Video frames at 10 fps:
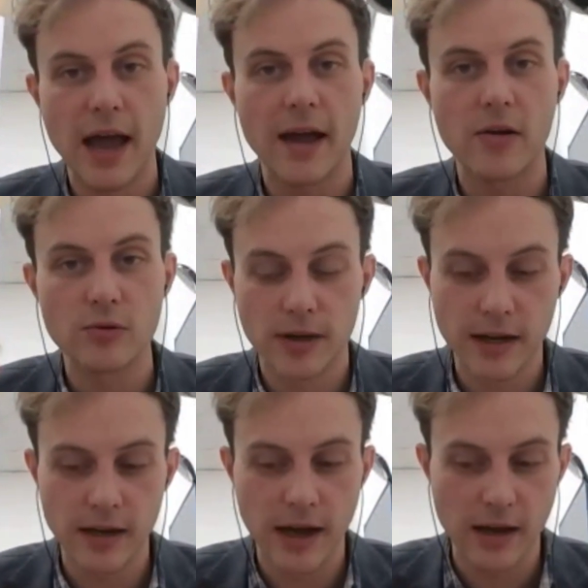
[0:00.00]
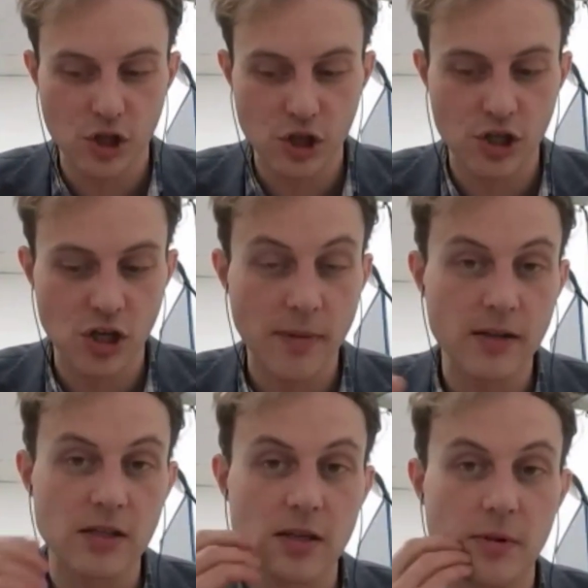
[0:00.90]
How do I judge an
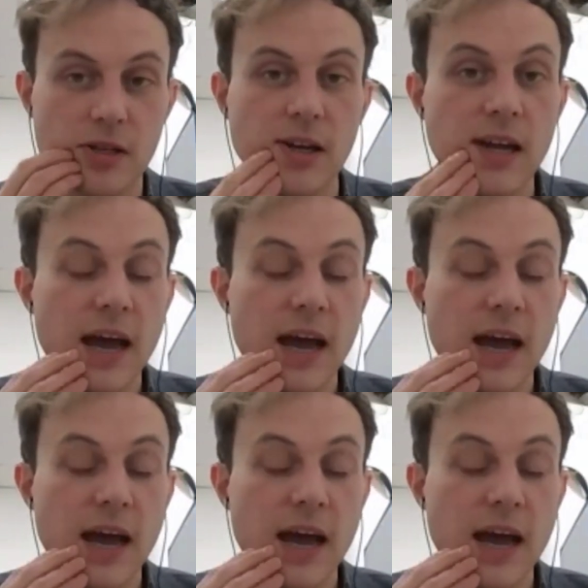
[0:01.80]
amount of deposit?